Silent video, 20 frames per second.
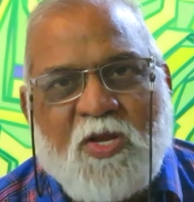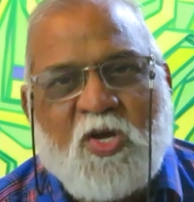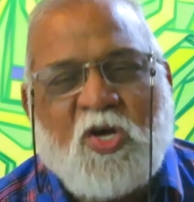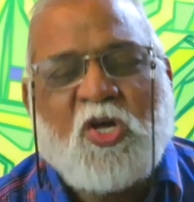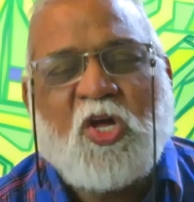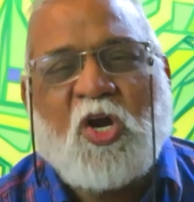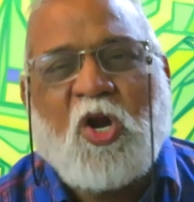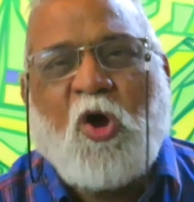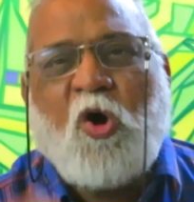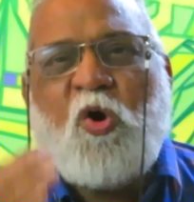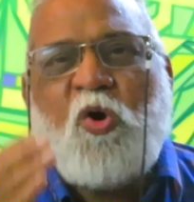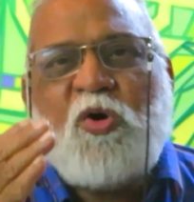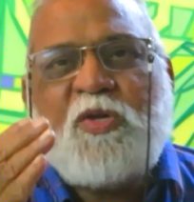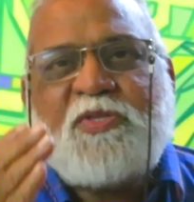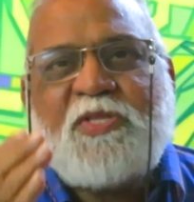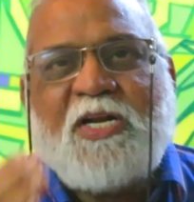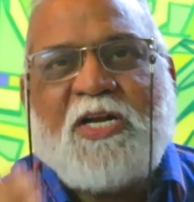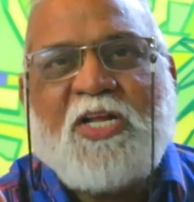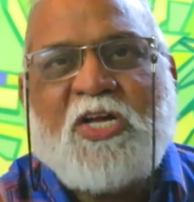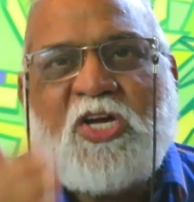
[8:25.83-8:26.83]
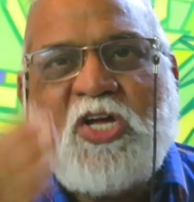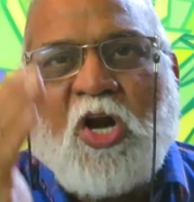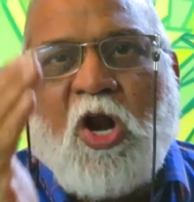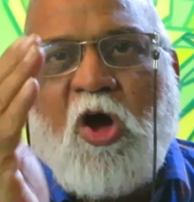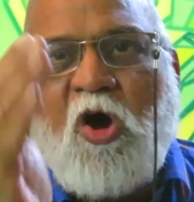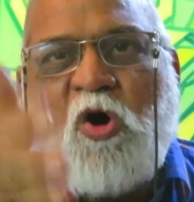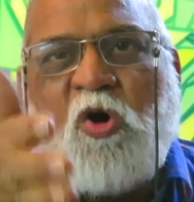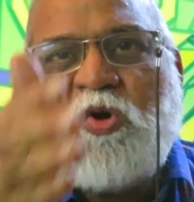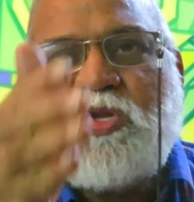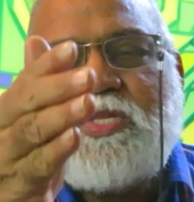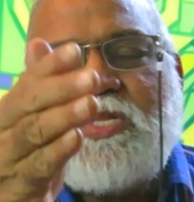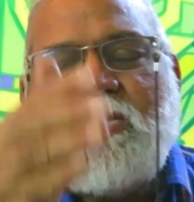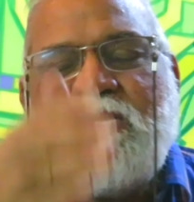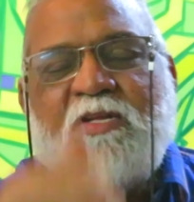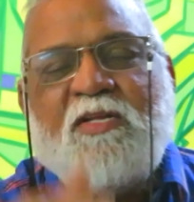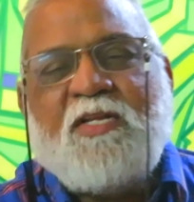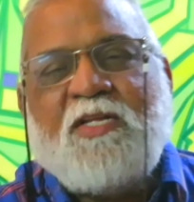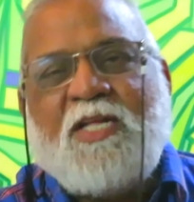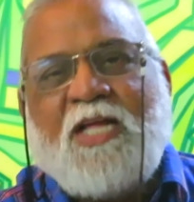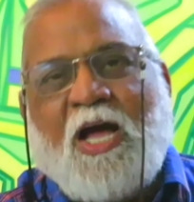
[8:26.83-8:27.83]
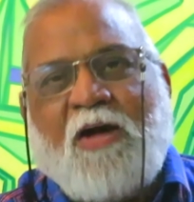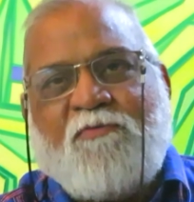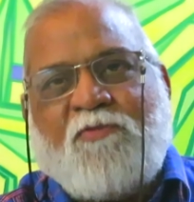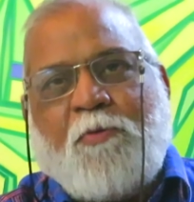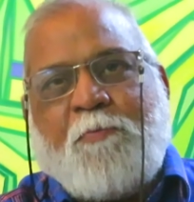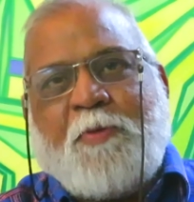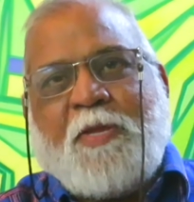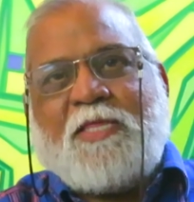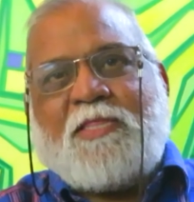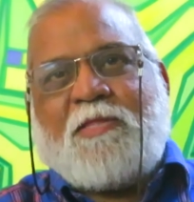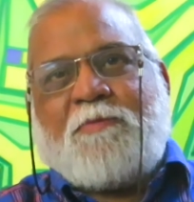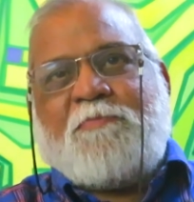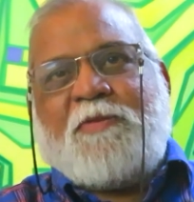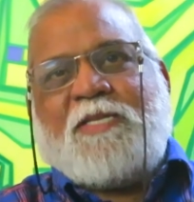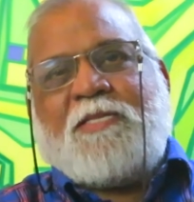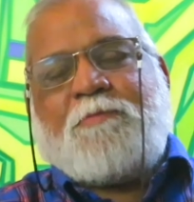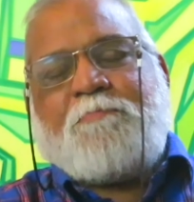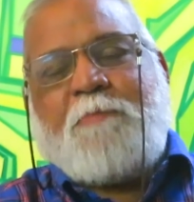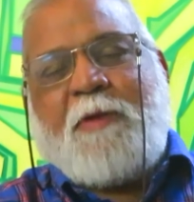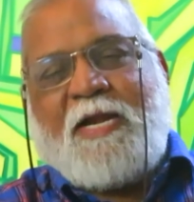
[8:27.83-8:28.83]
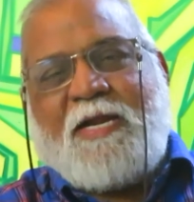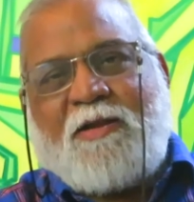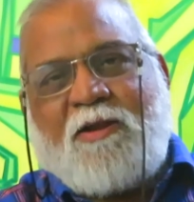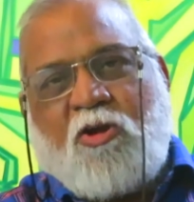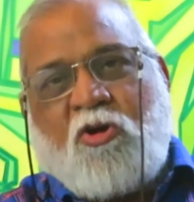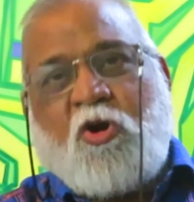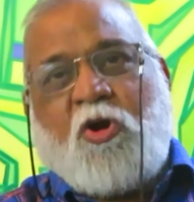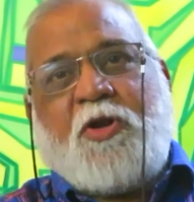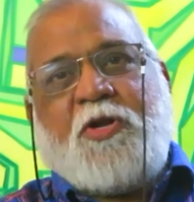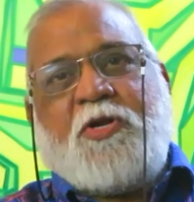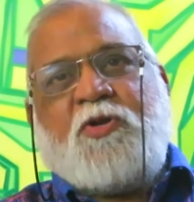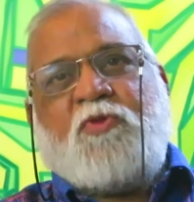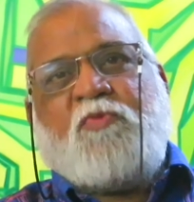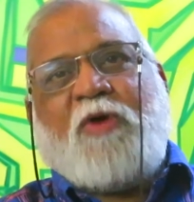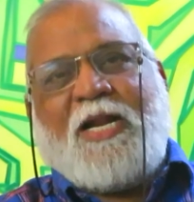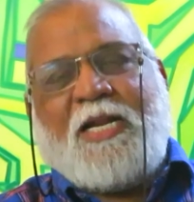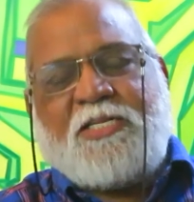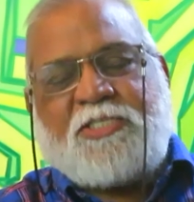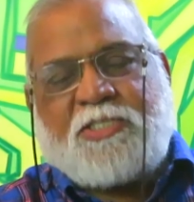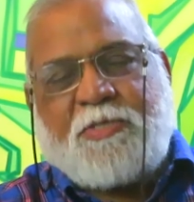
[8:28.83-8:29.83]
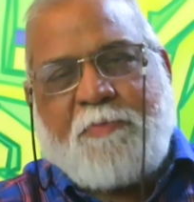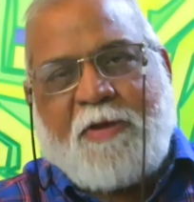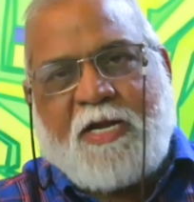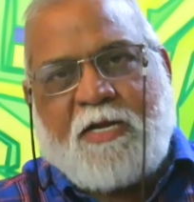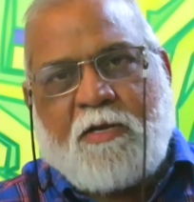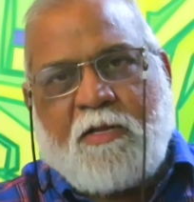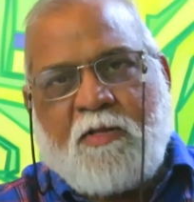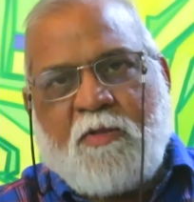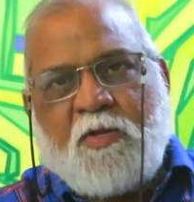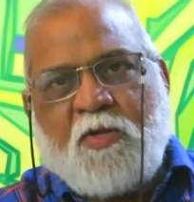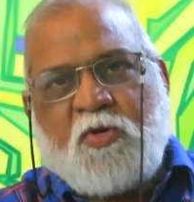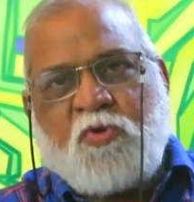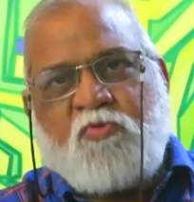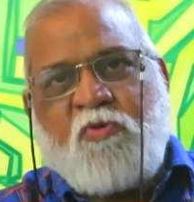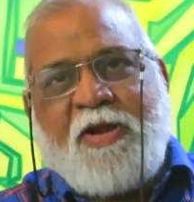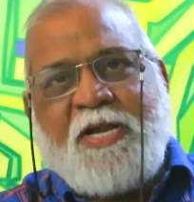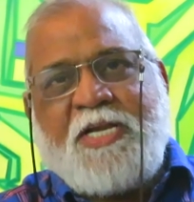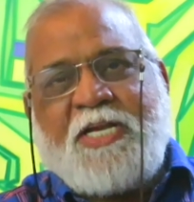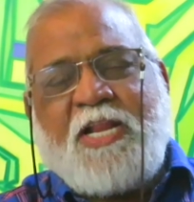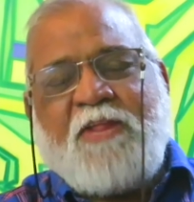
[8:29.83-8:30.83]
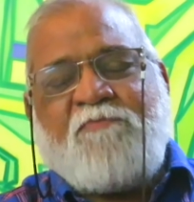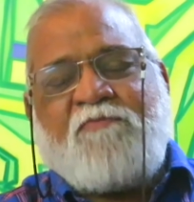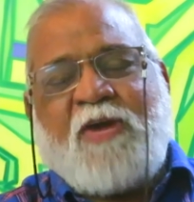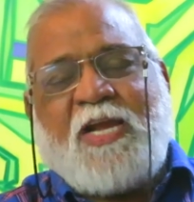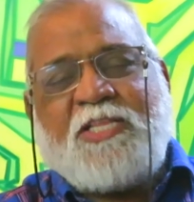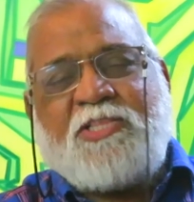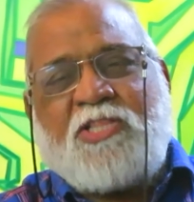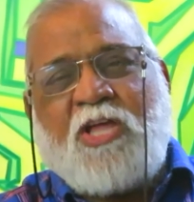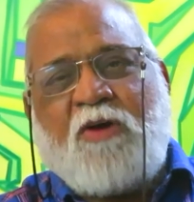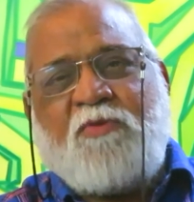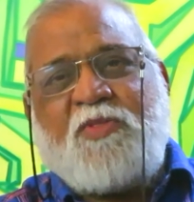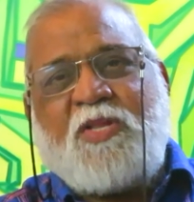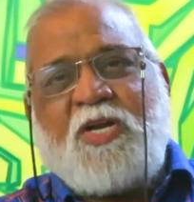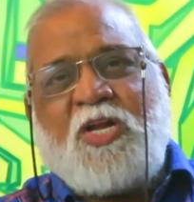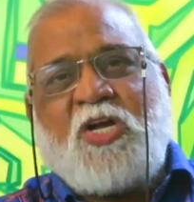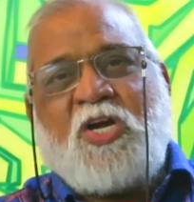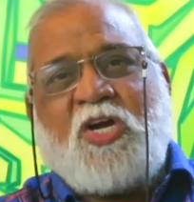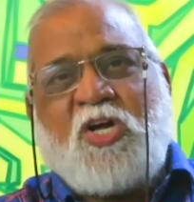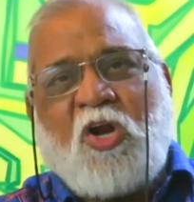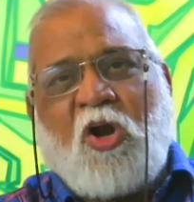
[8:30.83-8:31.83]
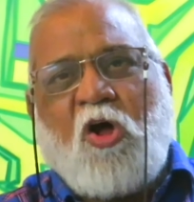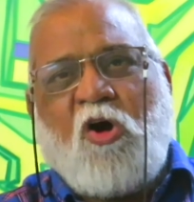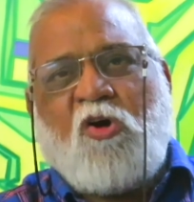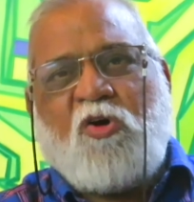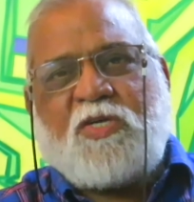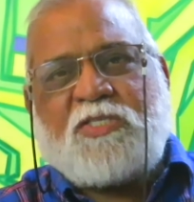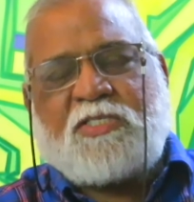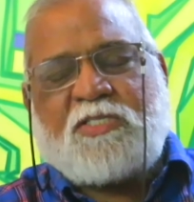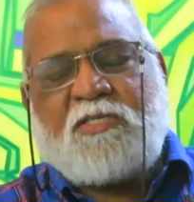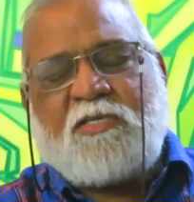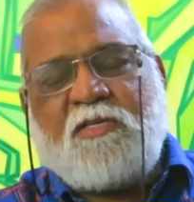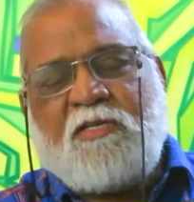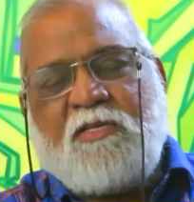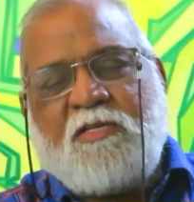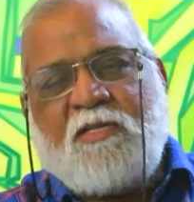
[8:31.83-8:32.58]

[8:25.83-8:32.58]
Crores and crores of rupees have been spent. According to one estimate, 25,000 crores